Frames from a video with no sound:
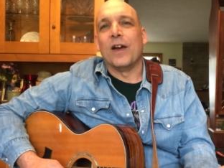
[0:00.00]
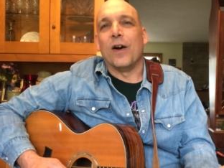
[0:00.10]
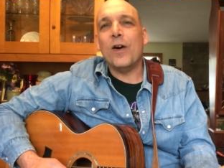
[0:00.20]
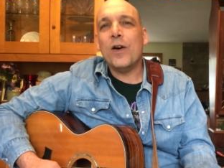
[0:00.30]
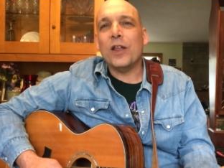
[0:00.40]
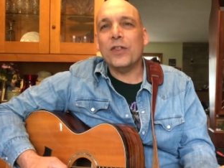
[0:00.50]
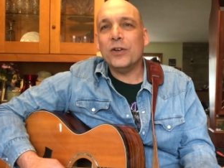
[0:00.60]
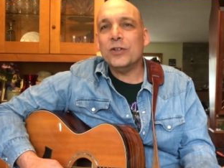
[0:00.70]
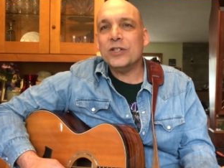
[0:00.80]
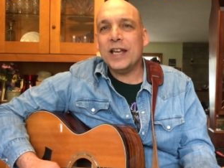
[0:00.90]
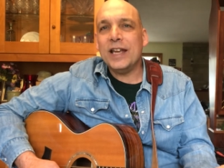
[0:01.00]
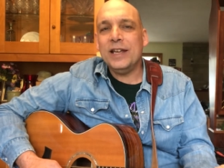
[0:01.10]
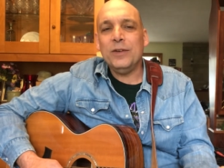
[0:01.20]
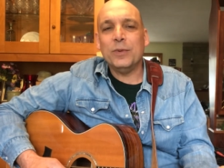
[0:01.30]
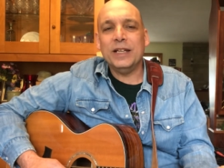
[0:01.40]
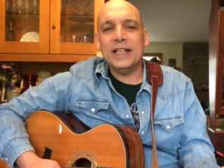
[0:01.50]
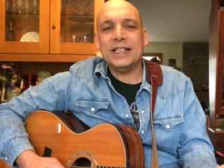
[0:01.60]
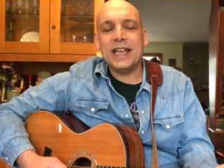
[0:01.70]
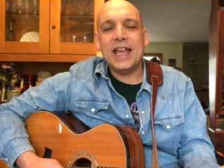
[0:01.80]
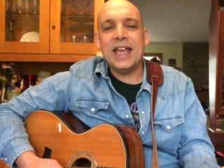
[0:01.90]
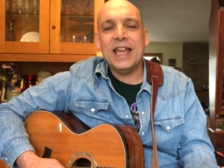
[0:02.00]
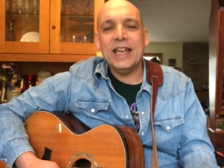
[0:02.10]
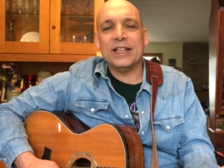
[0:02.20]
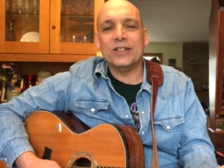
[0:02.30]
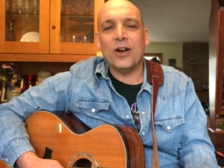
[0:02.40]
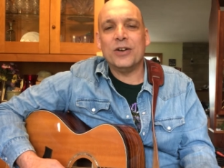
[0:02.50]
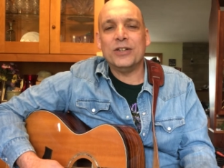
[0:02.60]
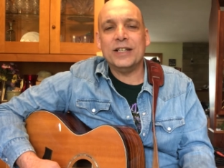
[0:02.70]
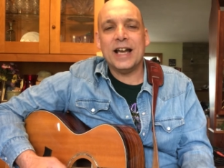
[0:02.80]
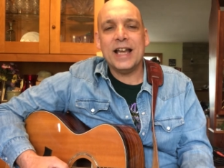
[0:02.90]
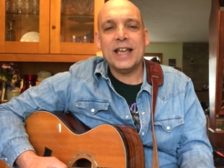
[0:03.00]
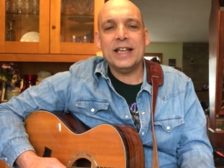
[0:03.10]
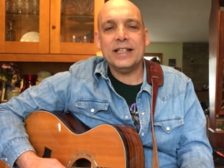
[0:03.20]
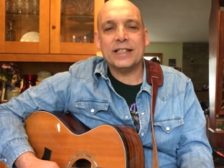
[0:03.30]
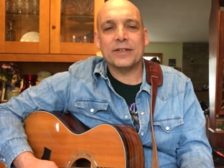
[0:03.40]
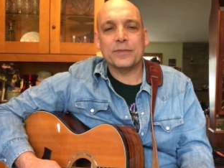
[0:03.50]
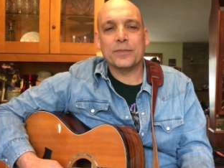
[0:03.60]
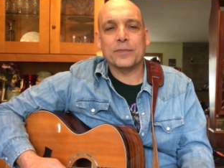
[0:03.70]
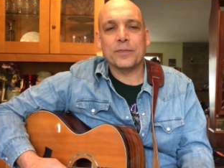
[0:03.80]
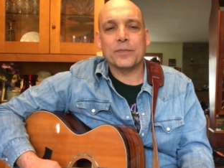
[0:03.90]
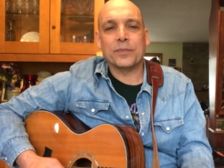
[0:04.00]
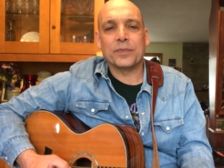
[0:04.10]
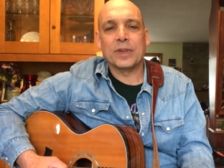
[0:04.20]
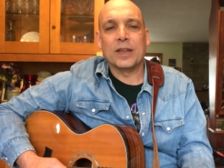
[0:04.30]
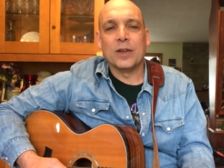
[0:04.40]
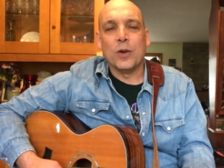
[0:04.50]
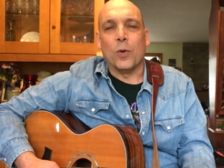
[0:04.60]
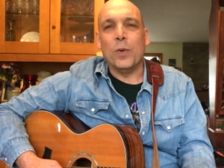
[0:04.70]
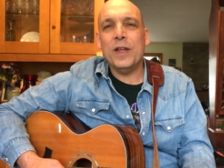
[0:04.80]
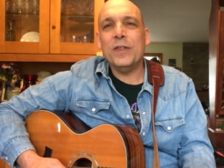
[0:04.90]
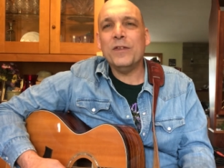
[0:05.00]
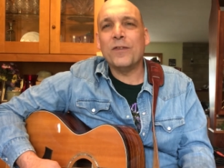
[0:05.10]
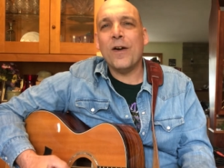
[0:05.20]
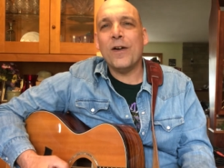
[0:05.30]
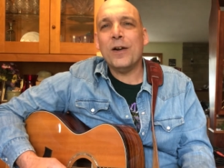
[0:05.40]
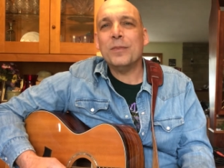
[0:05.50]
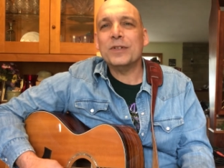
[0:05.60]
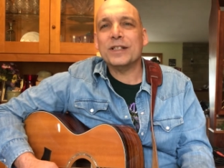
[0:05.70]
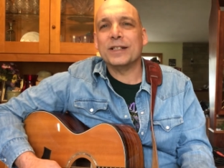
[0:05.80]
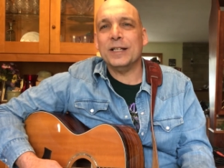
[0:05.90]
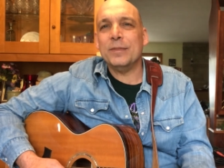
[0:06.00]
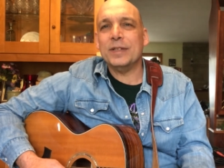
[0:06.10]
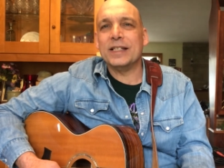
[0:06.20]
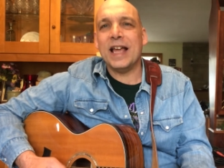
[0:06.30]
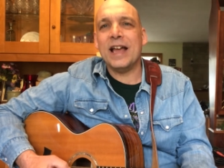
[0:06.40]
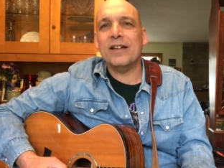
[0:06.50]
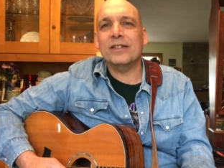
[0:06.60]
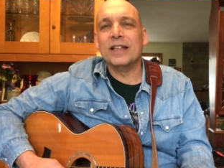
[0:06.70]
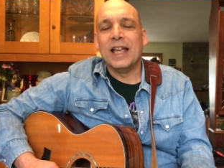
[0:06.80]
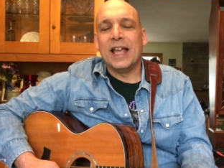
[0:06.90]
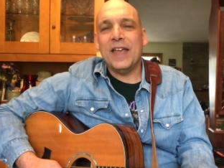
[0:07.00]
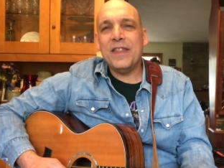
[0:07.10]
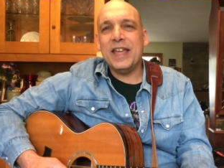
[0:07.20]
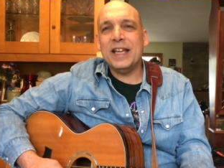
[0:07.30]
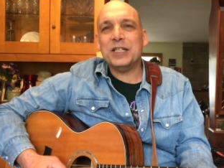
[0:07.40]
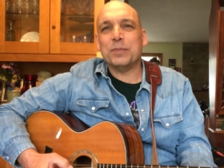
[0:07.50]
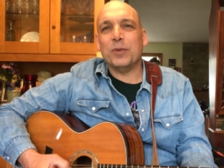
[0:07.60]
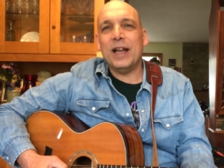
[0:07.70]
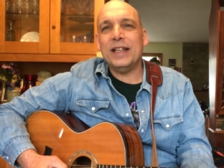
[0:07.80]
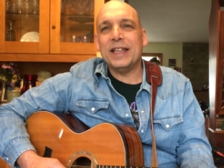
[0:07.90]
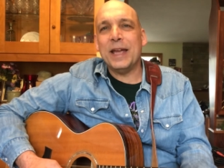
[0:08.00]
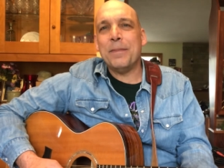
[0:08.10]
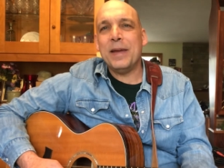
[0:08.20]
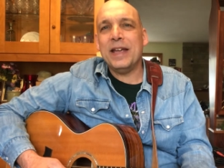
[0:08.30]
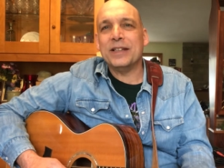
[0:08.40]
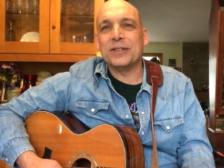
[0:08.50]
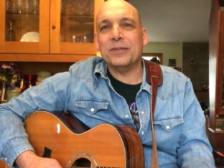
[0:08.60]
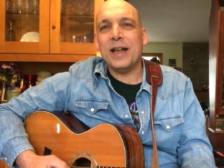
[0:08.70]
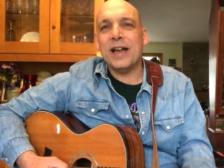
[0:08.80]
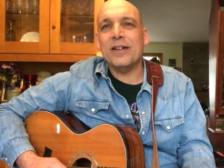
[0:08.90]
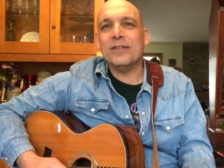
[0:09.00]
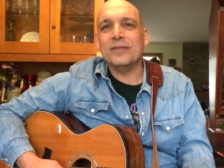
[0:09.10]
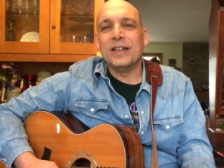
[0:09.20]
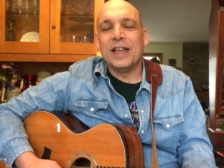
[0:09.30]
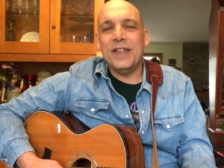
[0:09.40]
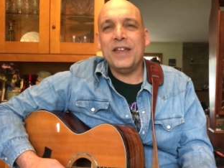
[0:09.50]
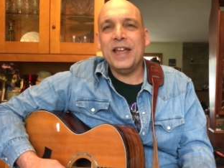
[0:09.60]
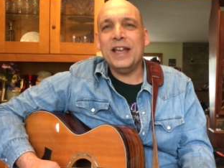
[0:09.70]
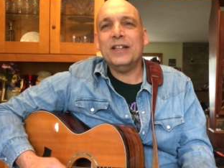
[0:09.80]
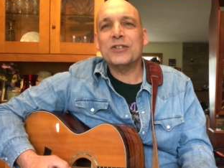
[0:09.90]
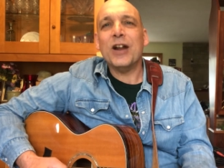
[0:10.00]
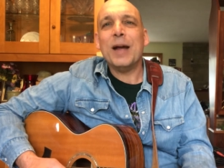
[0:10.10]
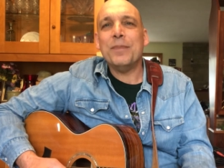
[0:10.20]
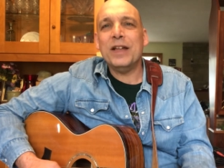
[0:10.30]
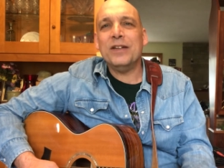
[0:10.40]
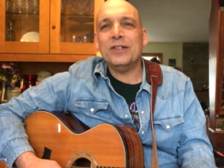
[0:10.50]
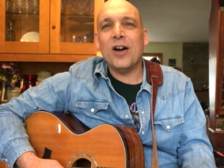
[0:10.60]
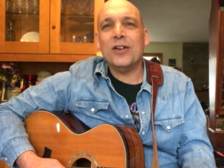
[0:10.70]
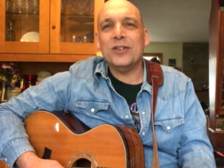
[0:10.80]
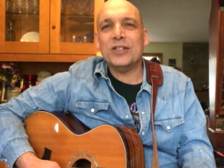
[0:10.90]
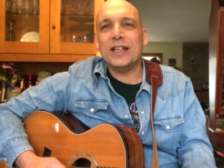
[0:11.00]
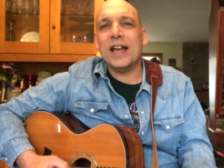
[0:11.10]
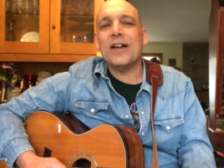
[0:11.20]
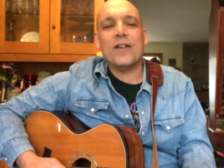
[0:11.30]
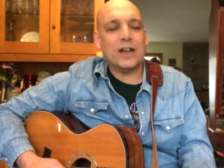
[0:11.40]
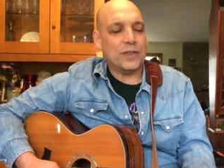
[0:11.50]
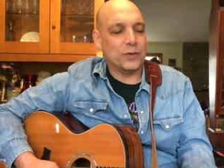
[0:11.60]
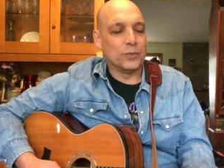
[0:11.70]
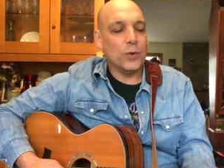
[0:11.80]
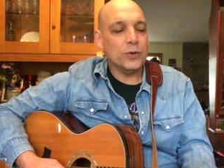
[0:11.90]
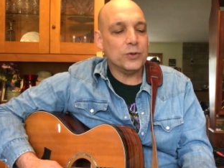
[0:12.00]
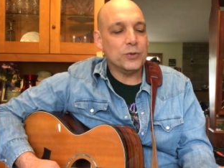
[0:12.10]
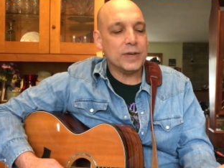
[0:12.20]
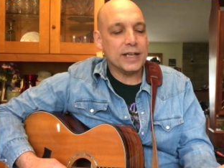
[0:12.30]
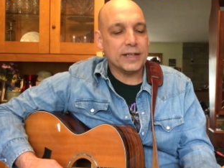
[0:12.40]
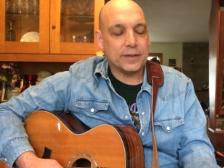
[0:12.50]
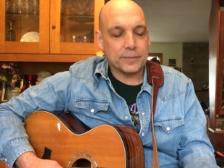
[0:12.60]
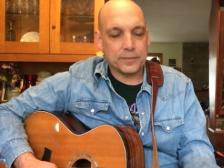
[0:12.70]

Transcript: on a Thursday when it's egg and daughter night when the farmers come to town and they spread them eggs around and they drop their daughters down at the roller rink.